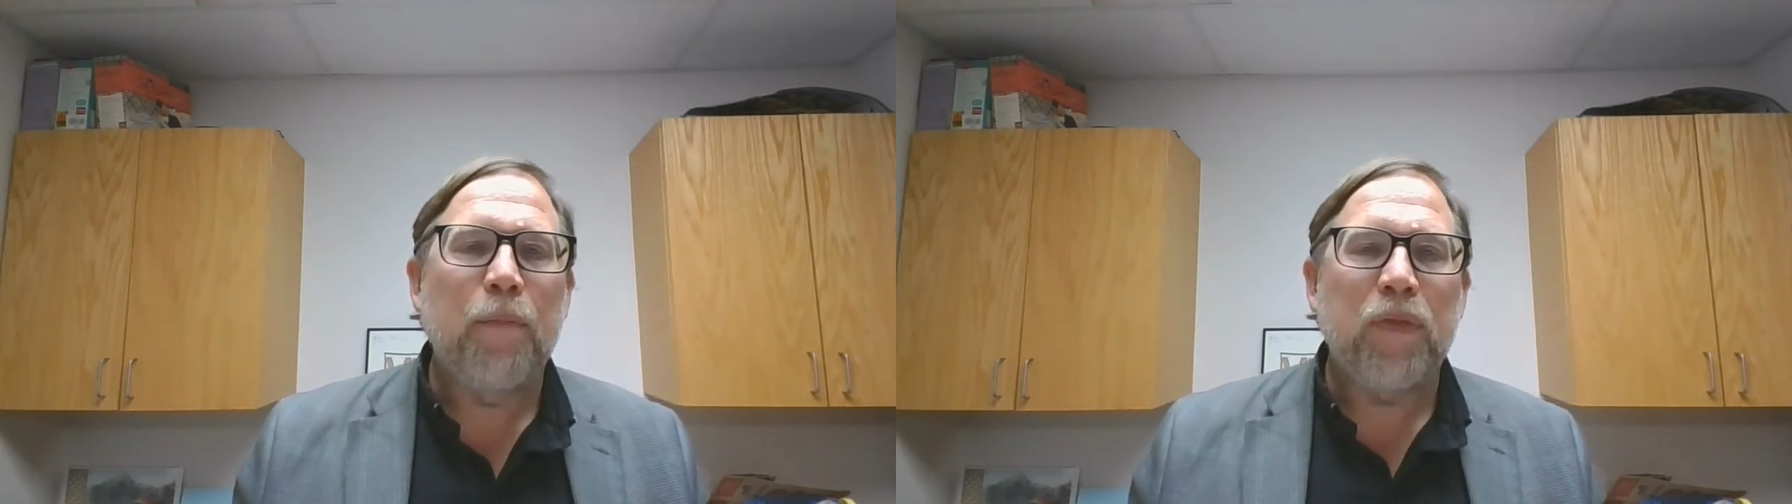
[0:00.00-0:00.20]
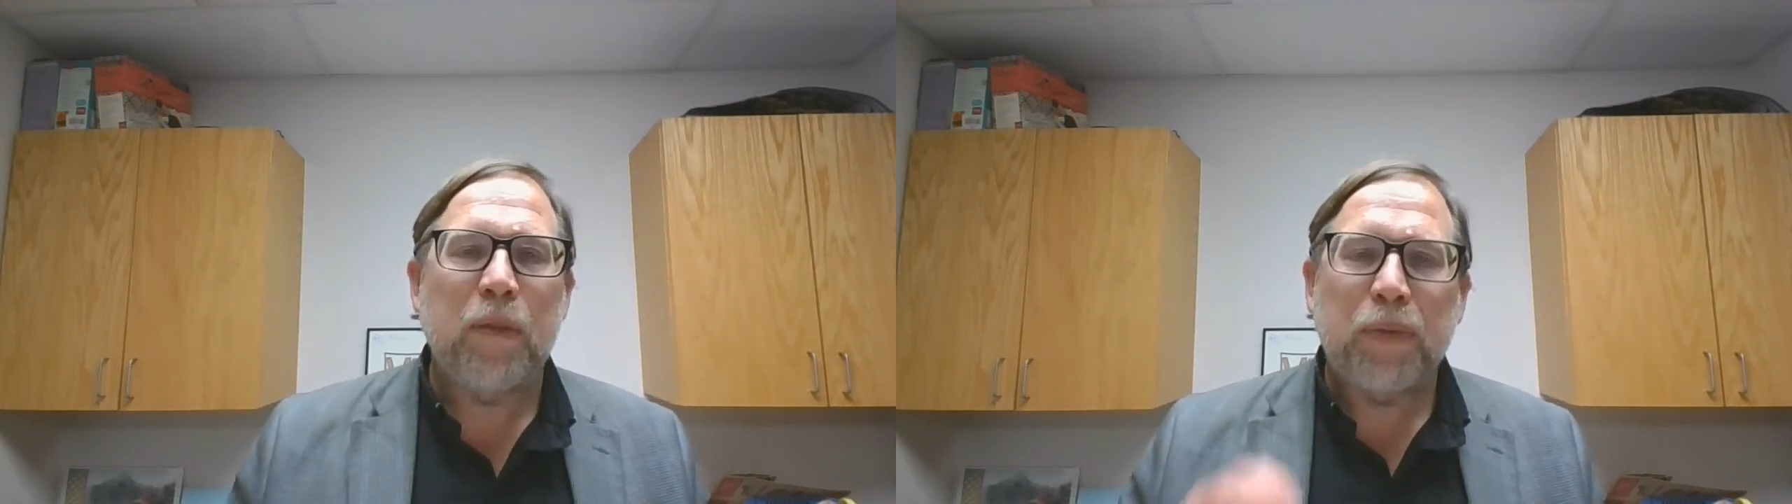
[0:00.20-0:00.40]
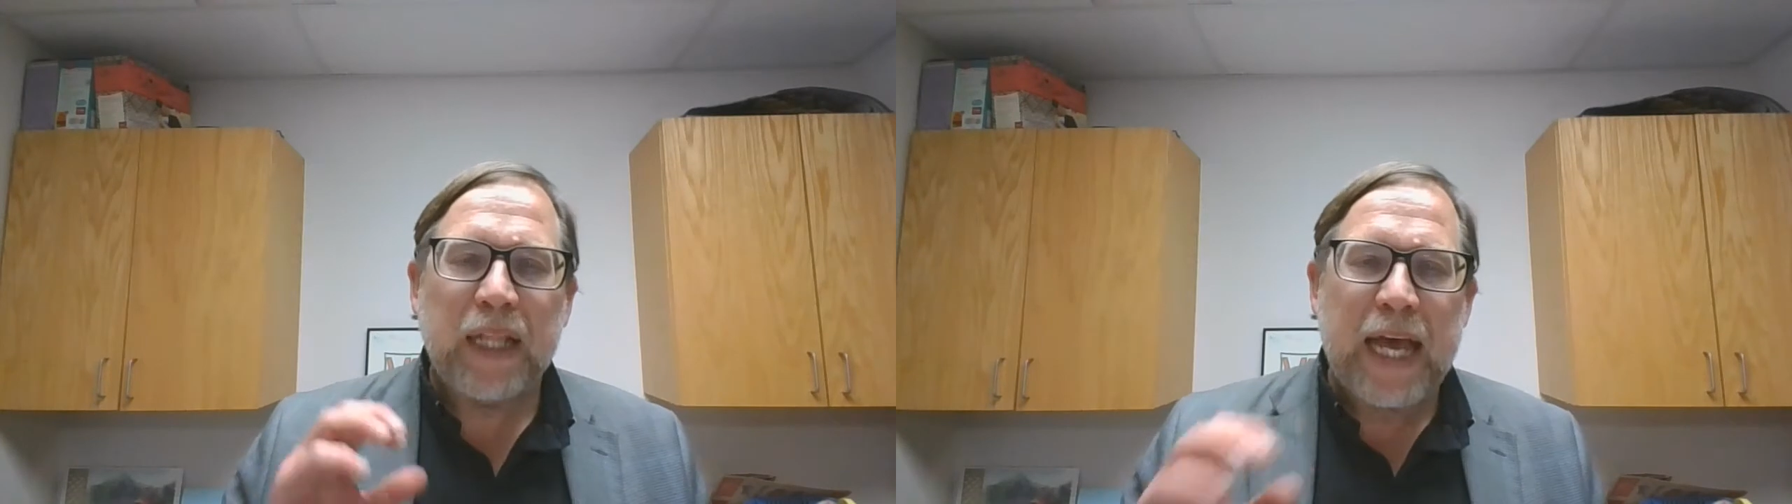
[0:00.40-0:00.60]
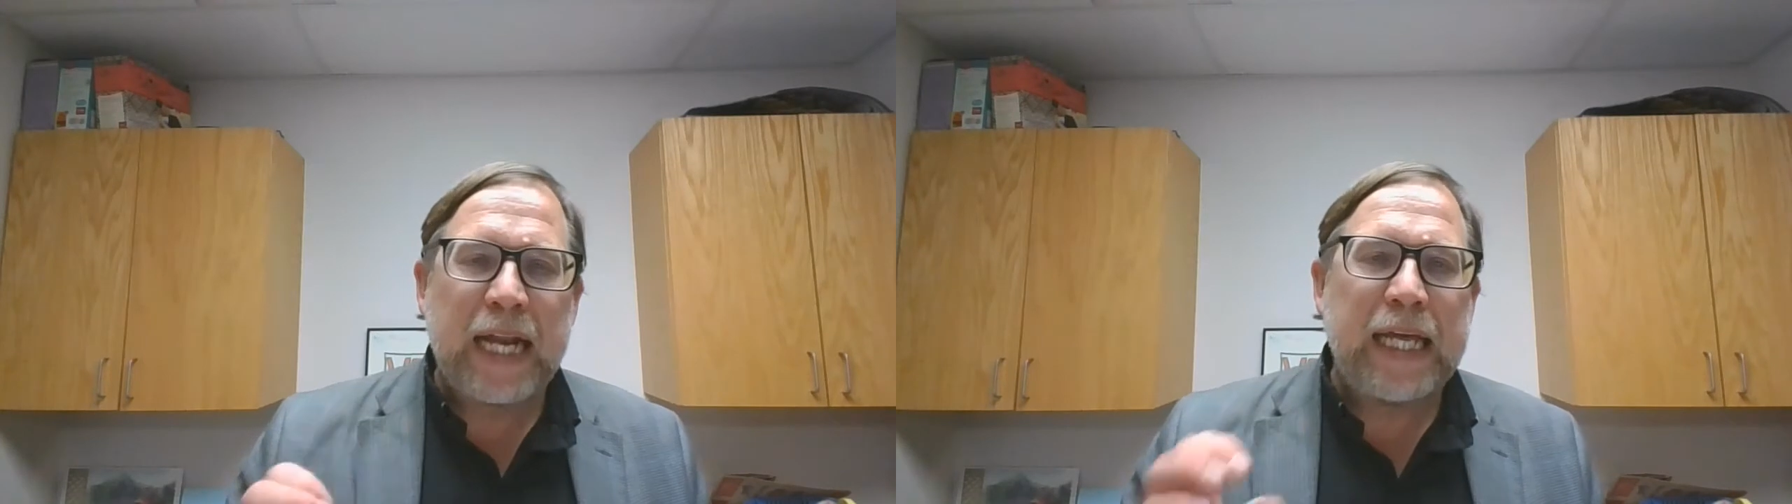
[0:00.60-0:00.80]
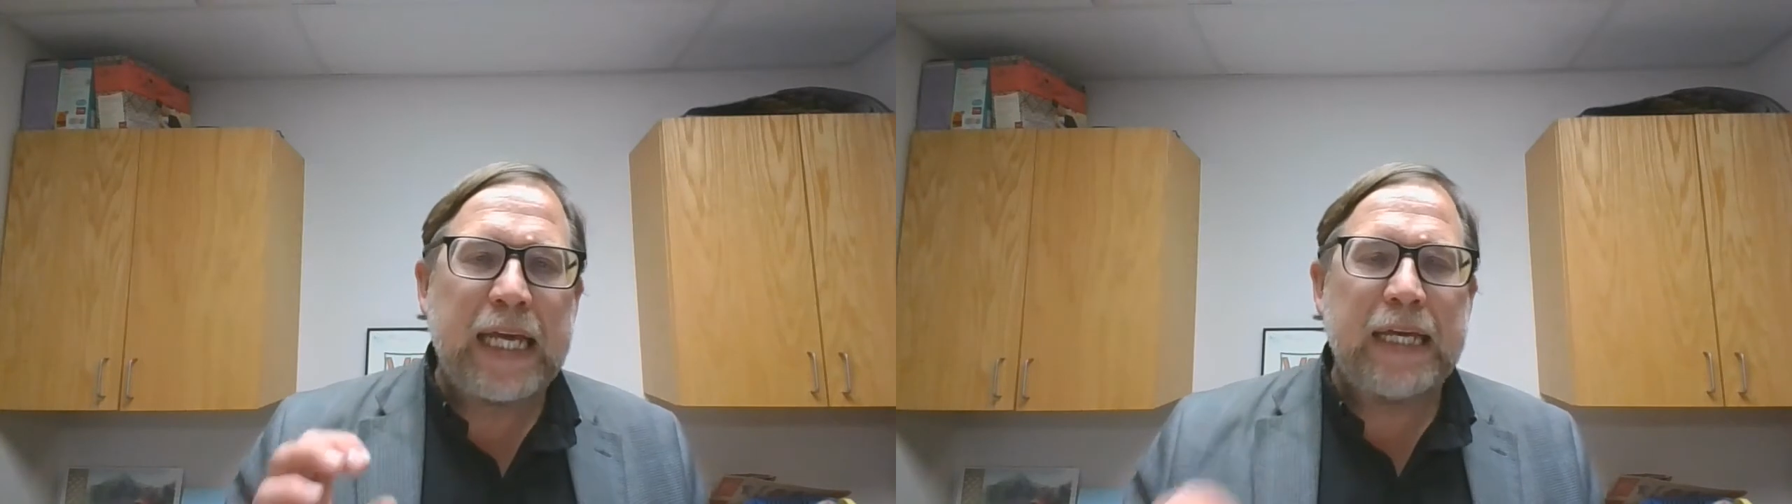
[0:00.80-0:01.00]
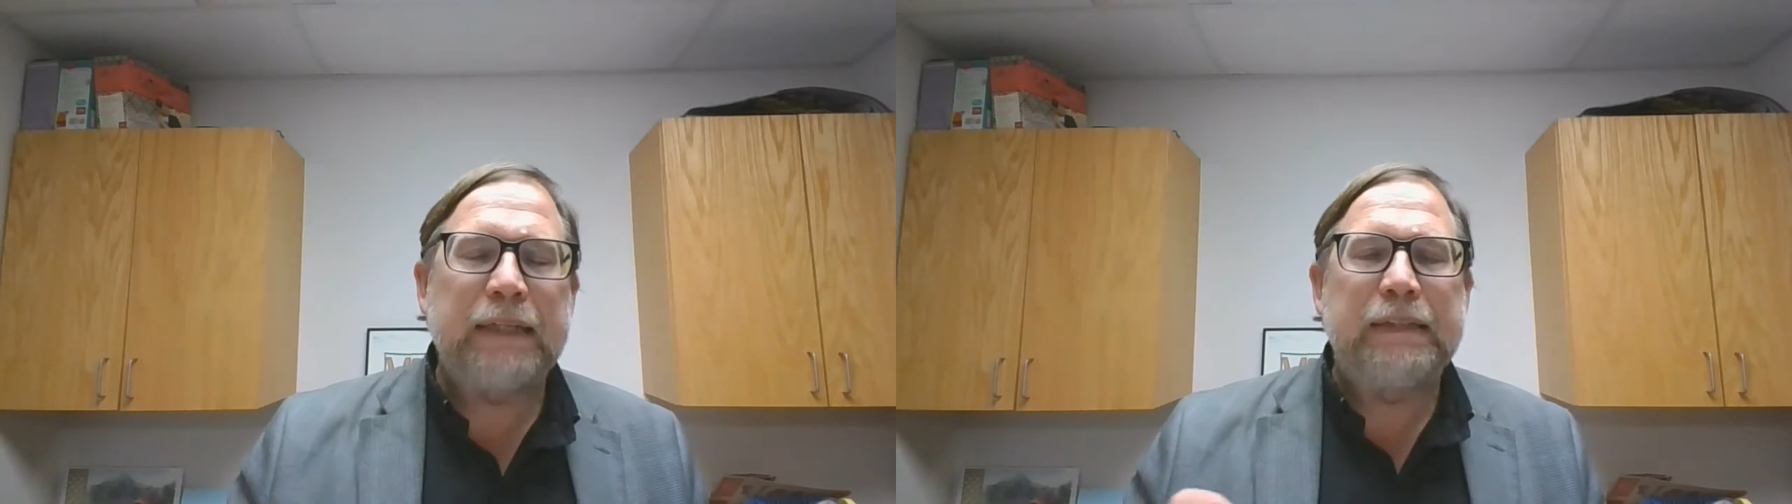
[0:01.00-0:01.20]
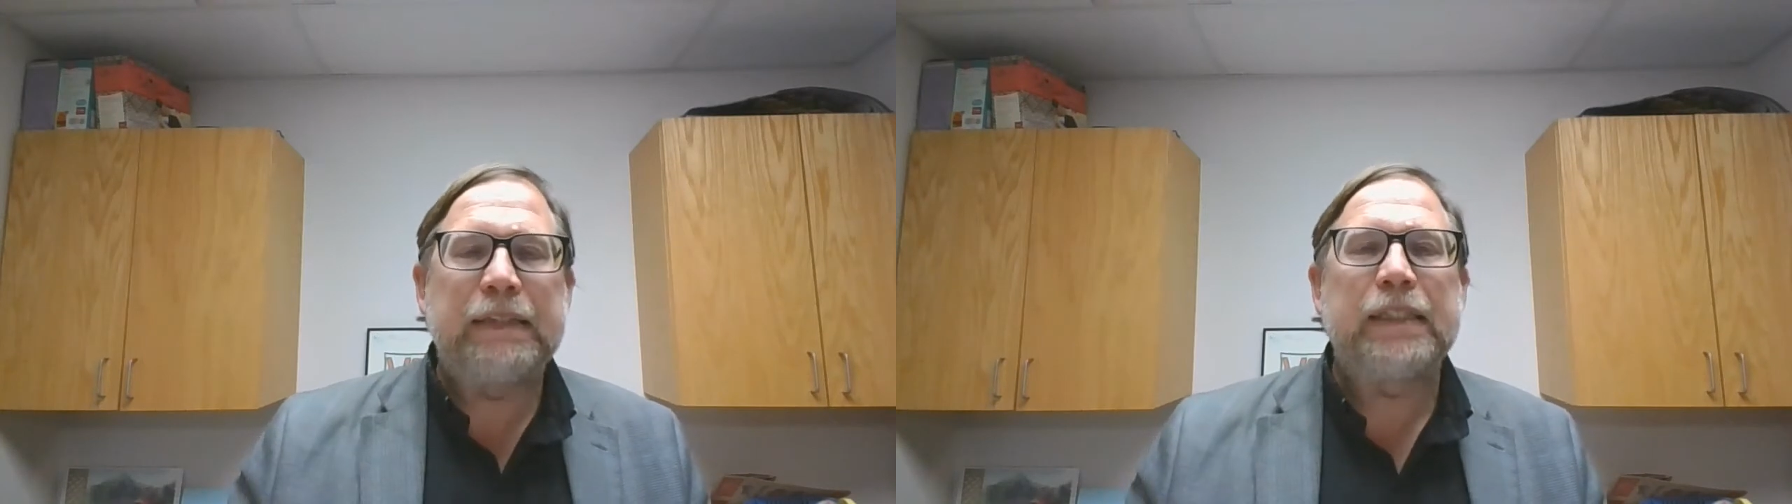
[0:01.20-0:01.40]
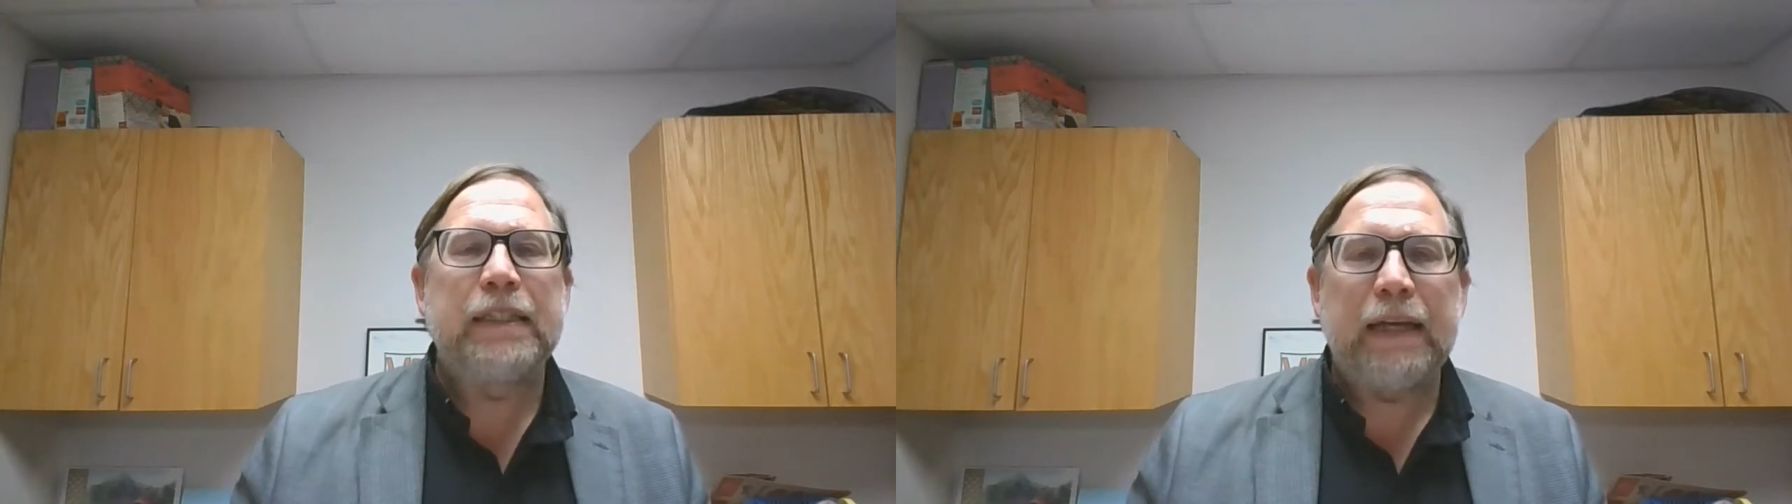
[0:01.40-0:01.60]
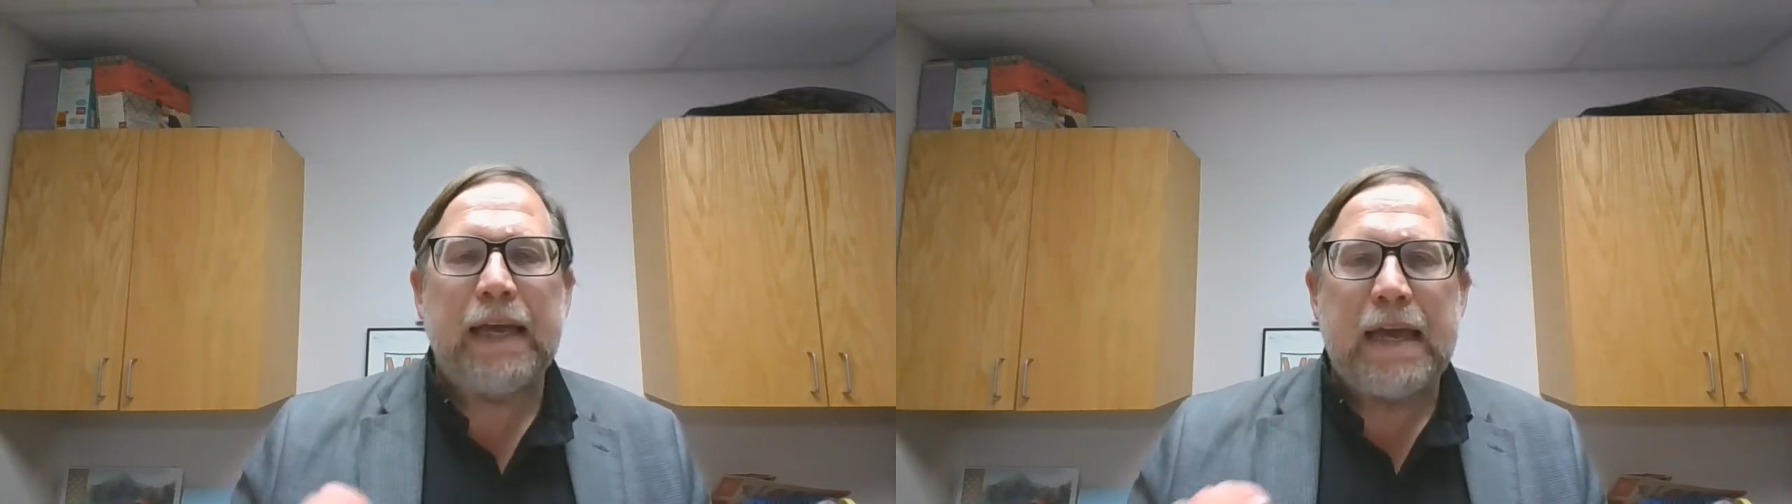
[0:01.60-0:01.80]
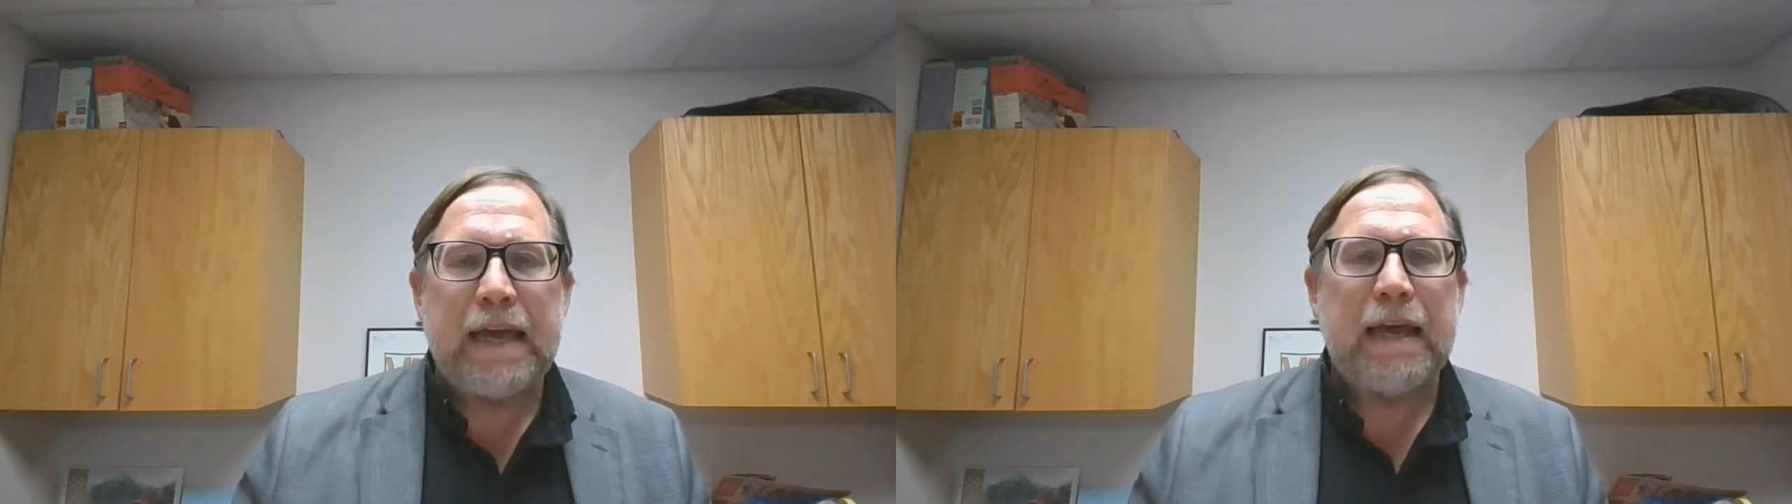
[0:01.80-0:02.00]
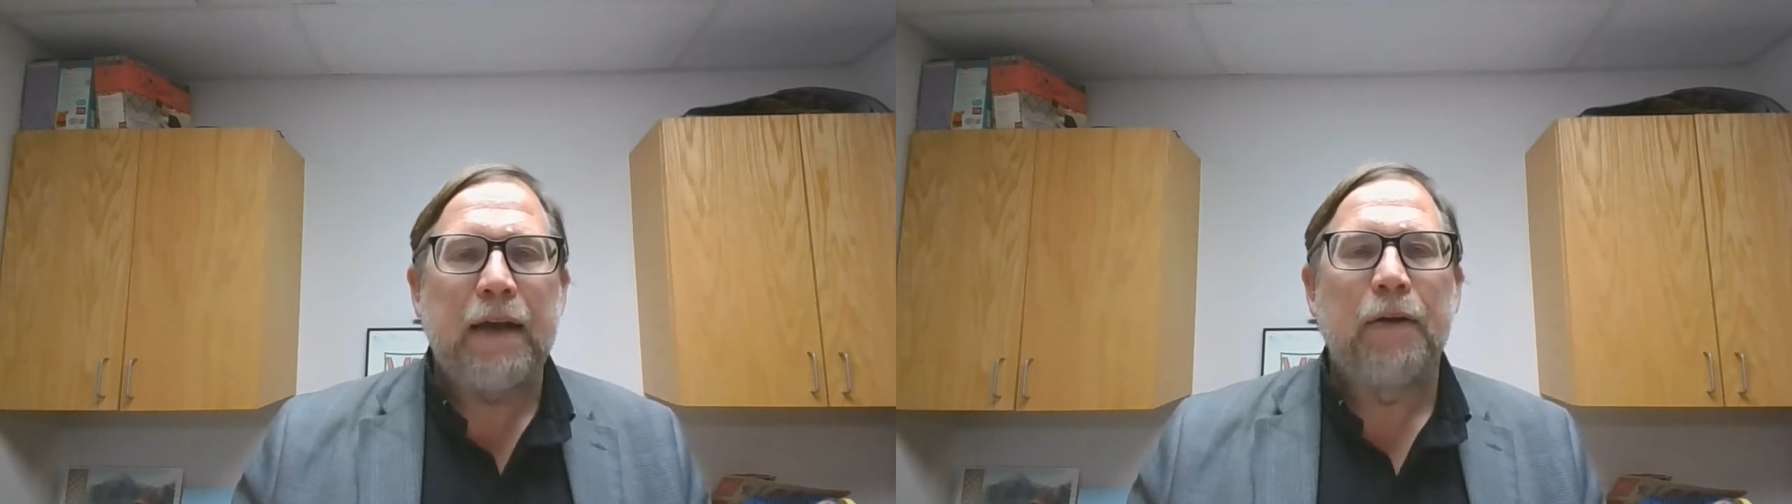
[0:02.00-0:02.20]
The planning is the key.